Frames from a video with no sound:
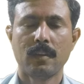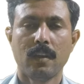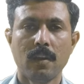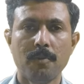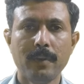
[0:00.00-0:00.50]

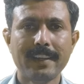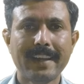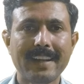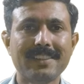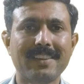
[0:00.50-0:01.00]
We'll
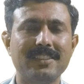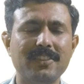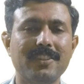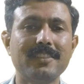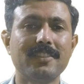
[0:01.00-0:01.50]
get the
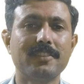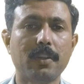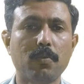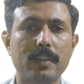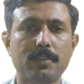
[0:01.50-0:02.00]
resistance is
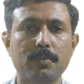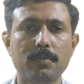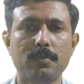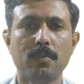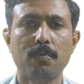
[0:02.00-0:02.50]
equal to,
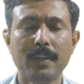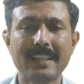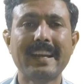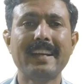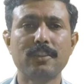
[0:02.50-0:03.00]
we'll
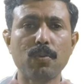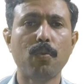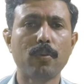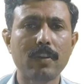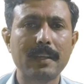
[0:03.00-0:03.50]
get the
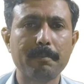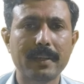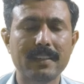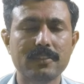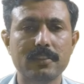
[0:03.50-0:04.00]
overall
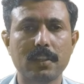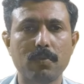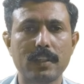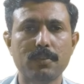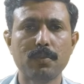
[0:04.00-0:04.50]
impedance is equal
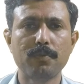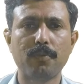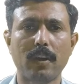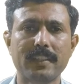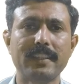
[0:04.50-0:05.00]
to
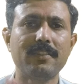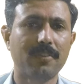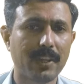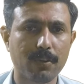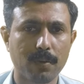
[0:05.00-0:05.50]

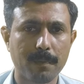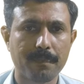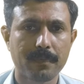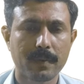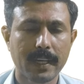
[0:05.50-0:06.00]
forty-three ohm,
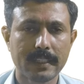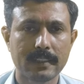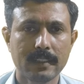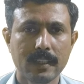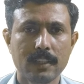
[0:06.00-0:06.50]
right?
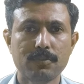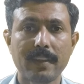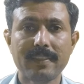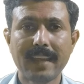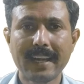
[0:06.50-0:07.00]
So
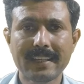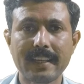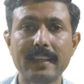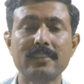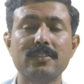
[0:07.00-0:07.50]
in that
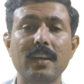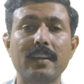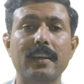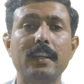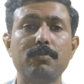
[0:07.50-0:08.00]
case, the
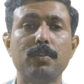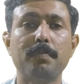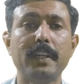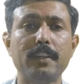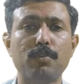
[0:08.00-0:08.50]
current would
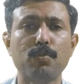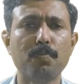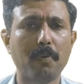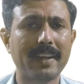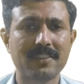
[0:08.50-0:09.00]
be two
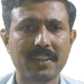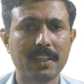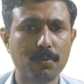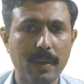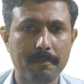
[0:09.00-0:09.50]
point three
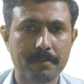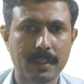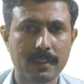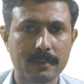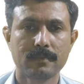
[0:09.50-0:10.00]
two
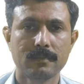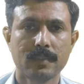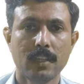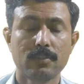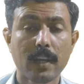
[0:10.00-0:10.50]
ampere.
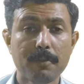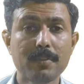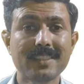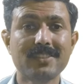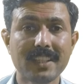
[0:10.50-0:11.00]
So now you
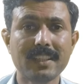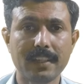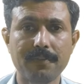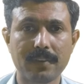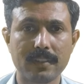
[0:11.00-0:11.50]
can see the
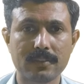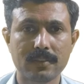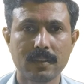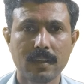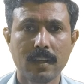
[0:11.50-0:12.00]
difference.
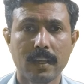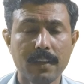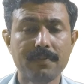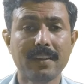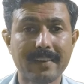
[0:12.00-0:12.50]
If
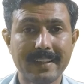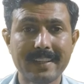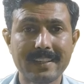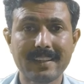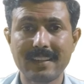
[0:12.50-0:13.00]
the
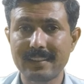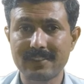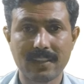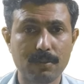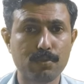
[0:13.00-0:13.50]
rated current is
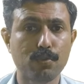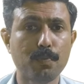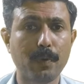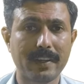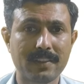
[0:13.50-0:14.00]
around two
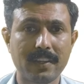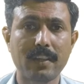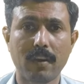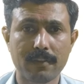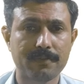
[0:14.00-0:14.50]
point three
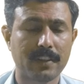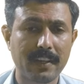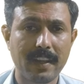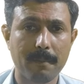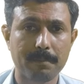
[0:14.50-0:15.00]
or three
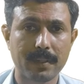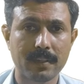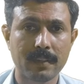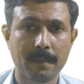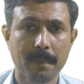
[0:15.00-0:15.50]
ampere,